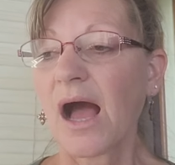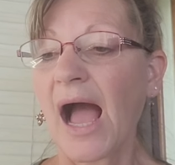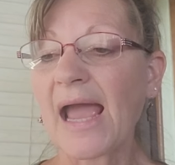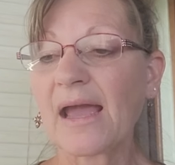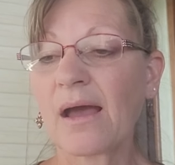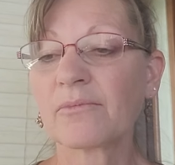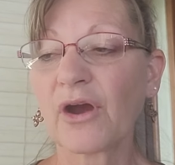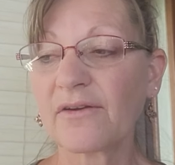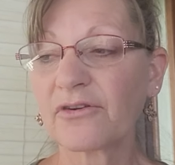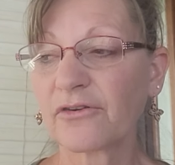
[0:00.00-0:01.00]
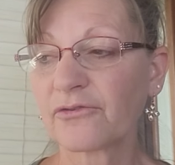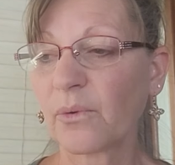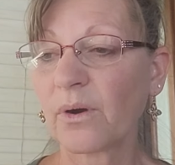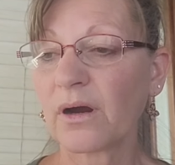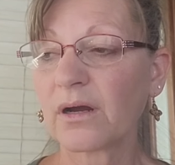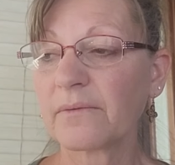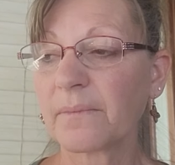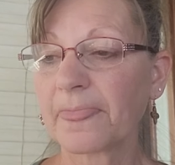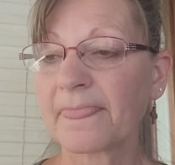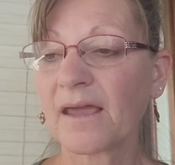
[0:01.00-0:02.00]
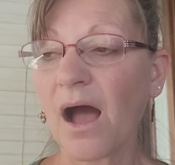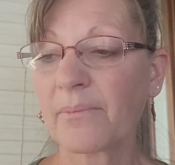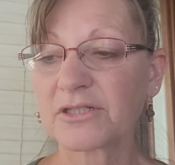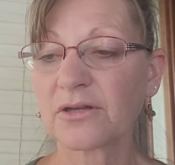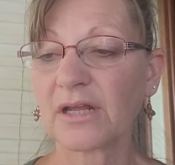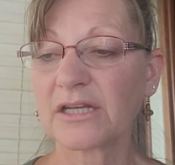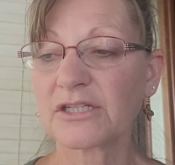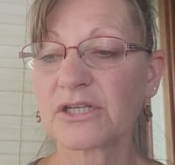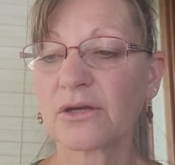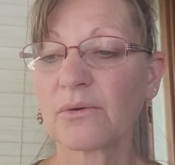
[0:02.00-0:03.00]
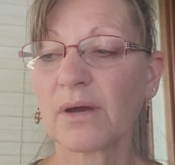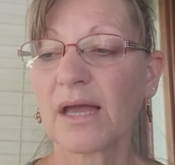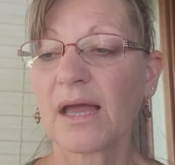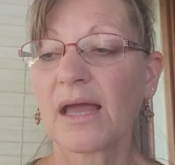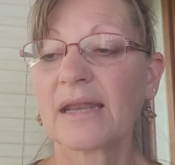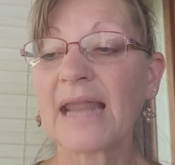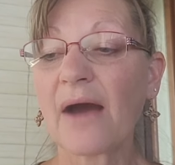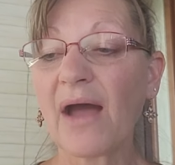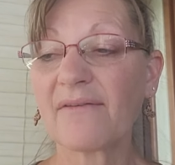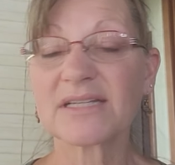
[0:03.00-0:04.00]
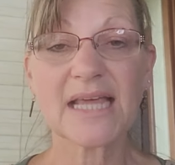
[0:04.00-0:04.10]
I am grateful for the opportunity to now have a